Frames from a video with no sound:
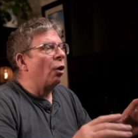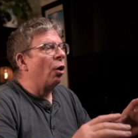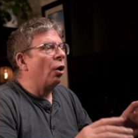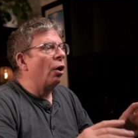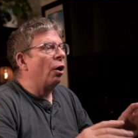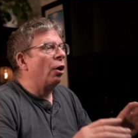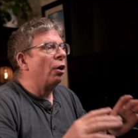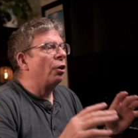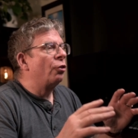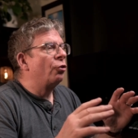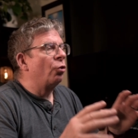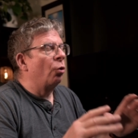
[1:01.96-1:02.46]

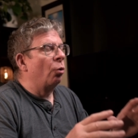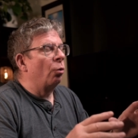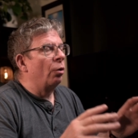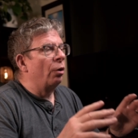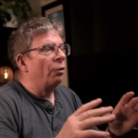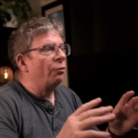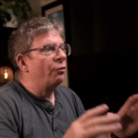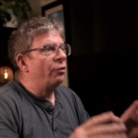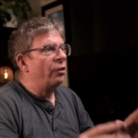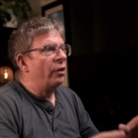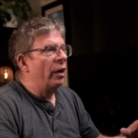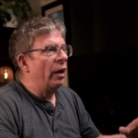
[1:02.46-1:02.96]
are a total
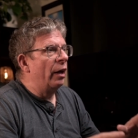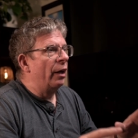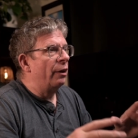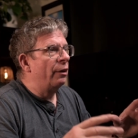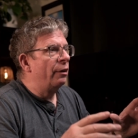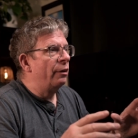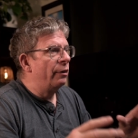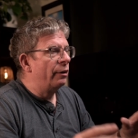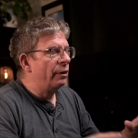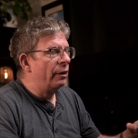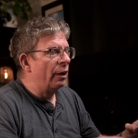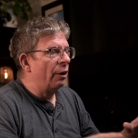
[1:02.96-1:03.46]
of
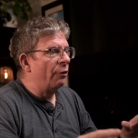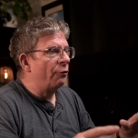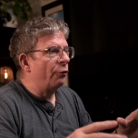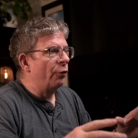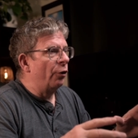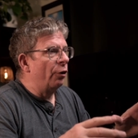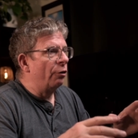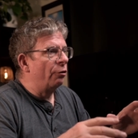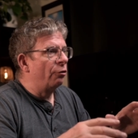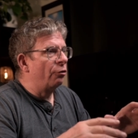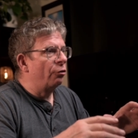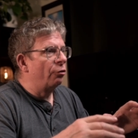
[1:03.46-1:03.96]
10
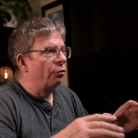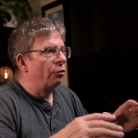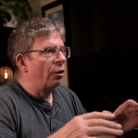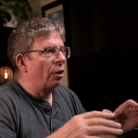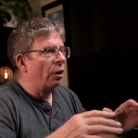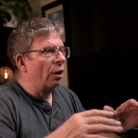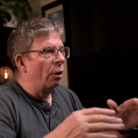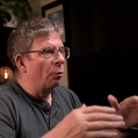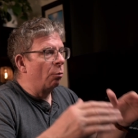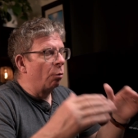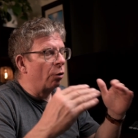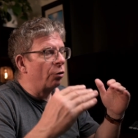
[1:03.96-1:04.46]
different
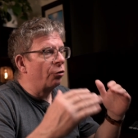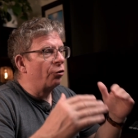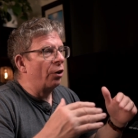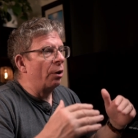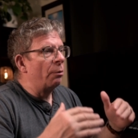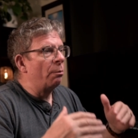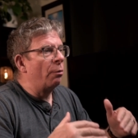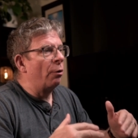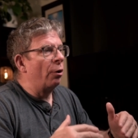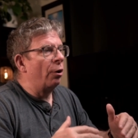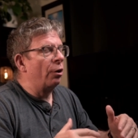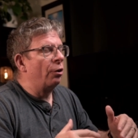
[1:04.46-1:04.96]

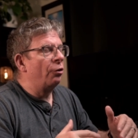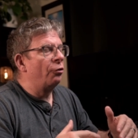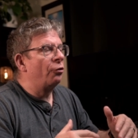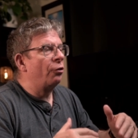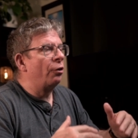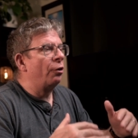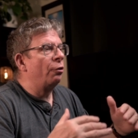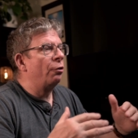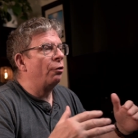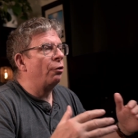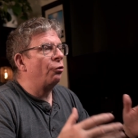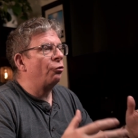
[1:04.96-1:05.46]
worksite parties
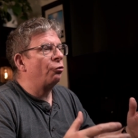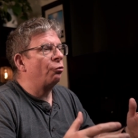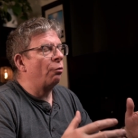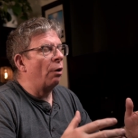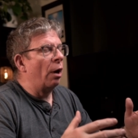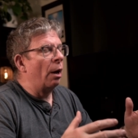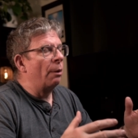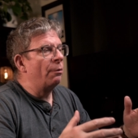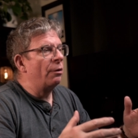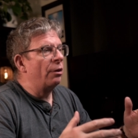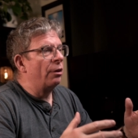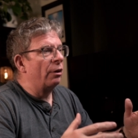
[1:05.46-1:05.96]
that are
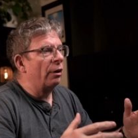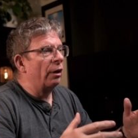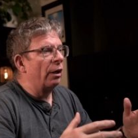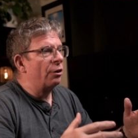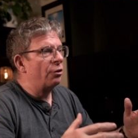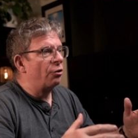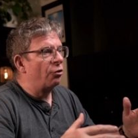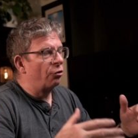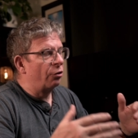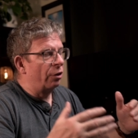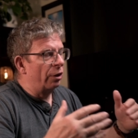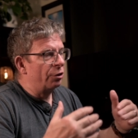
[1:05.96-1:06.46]
described in the
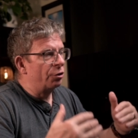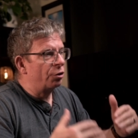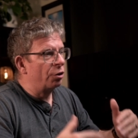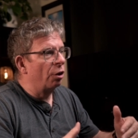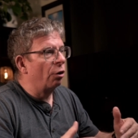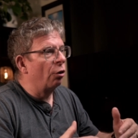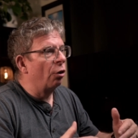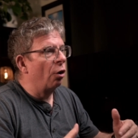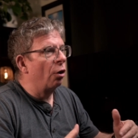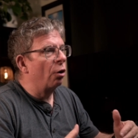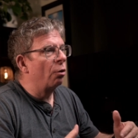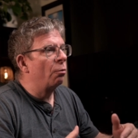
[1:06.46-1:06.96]
legislation
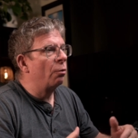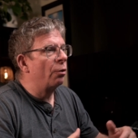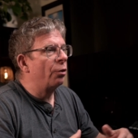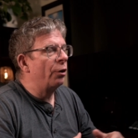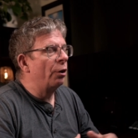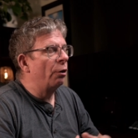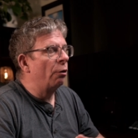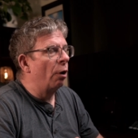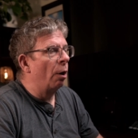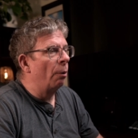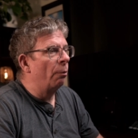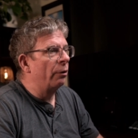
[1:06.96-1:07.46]
along with
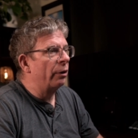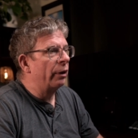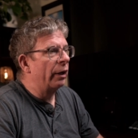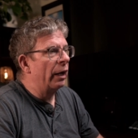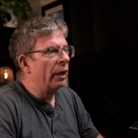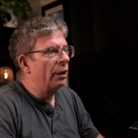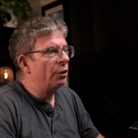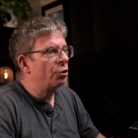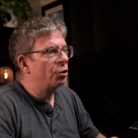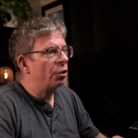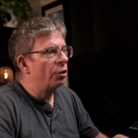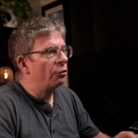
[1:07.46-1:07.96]
their
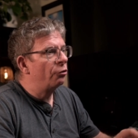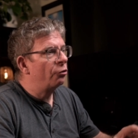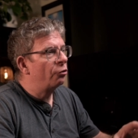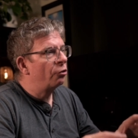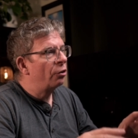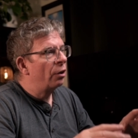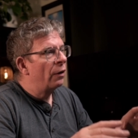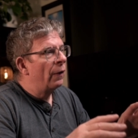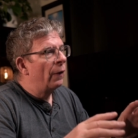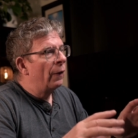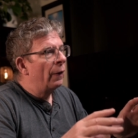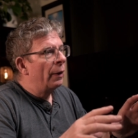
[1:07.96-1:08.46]
obligations.
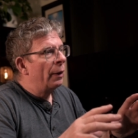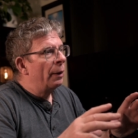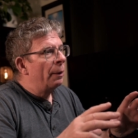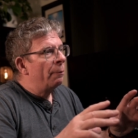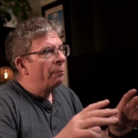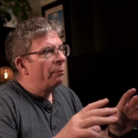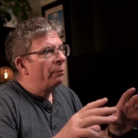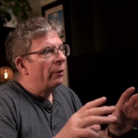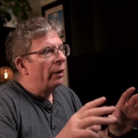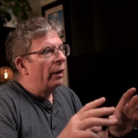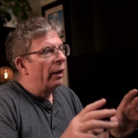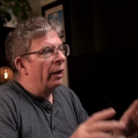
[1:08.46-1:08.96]

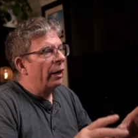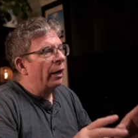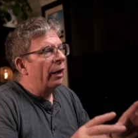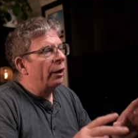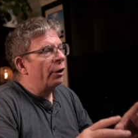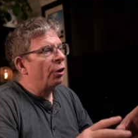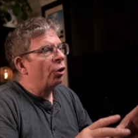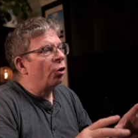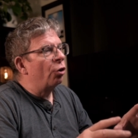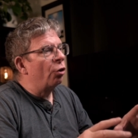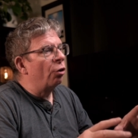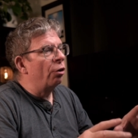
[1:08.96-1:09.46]
And I
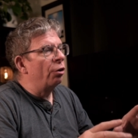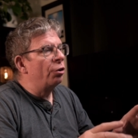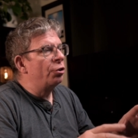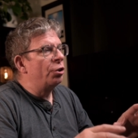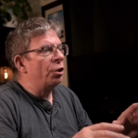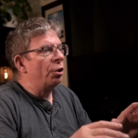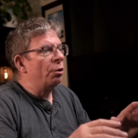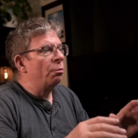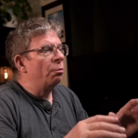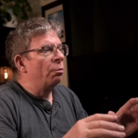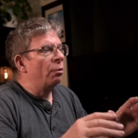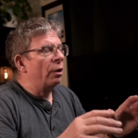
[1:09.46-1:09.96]
encourage
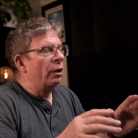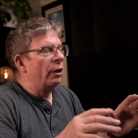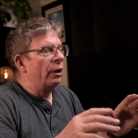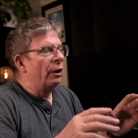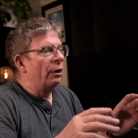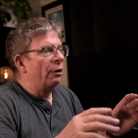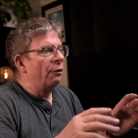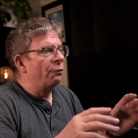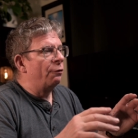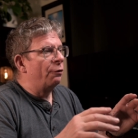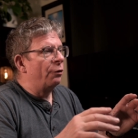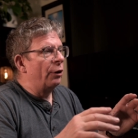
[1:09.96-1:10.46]
you,
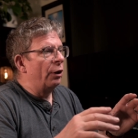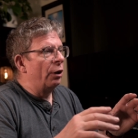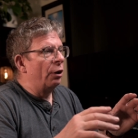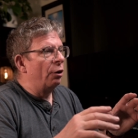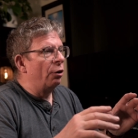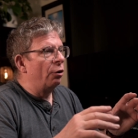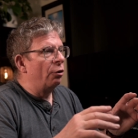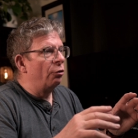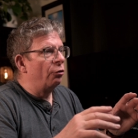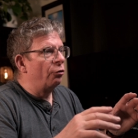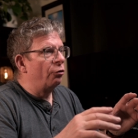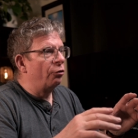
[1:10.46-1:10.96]
if
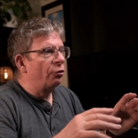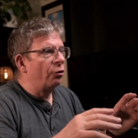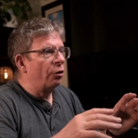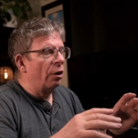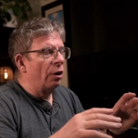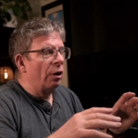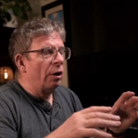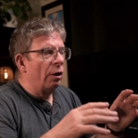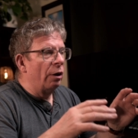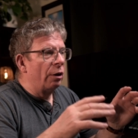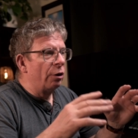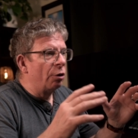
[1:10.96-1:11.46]

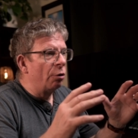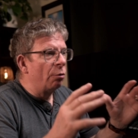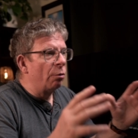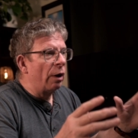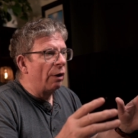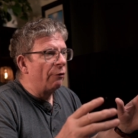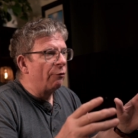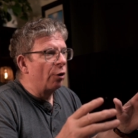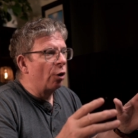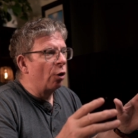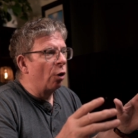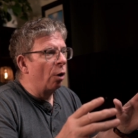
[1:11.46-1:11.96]
you
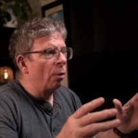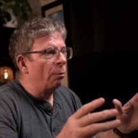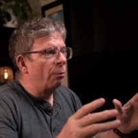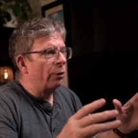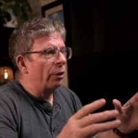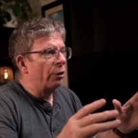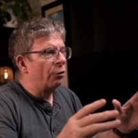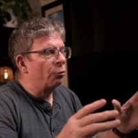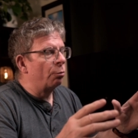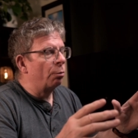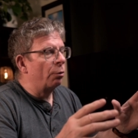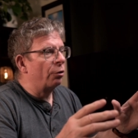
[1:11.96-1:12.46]
have a
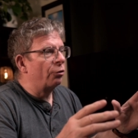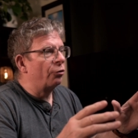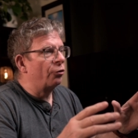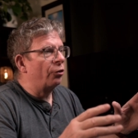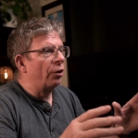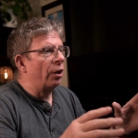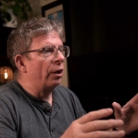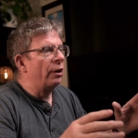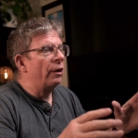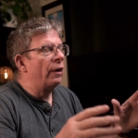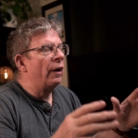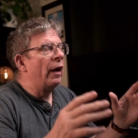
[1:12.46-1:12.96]
complex
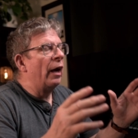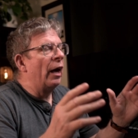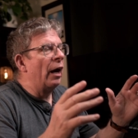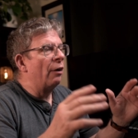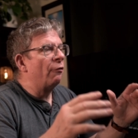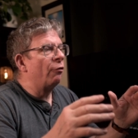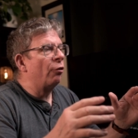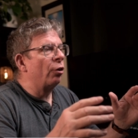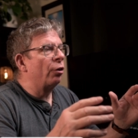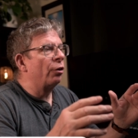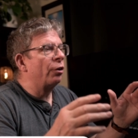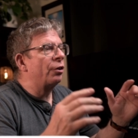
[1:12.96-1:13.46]
worksite, have
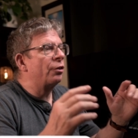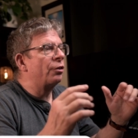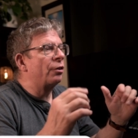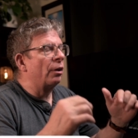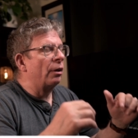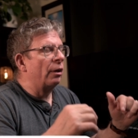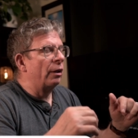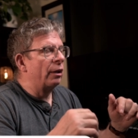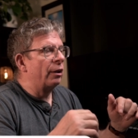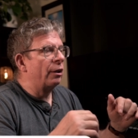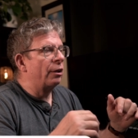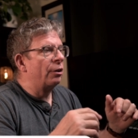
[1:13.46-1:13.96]
a look at the
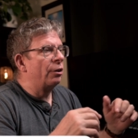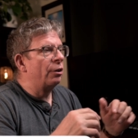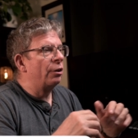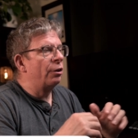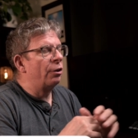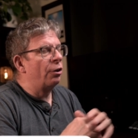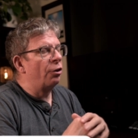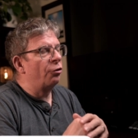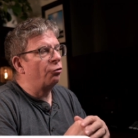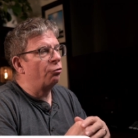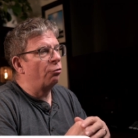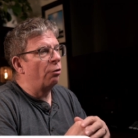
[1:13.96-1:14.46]
link in the
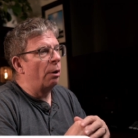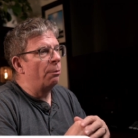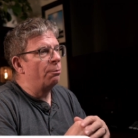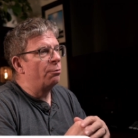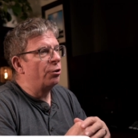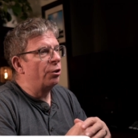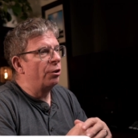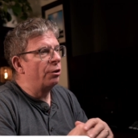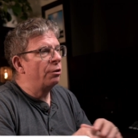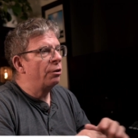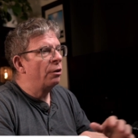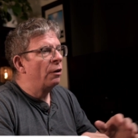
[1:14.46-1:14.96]

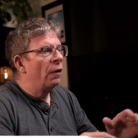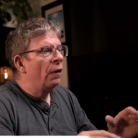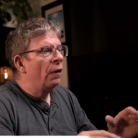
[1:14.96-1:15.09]
description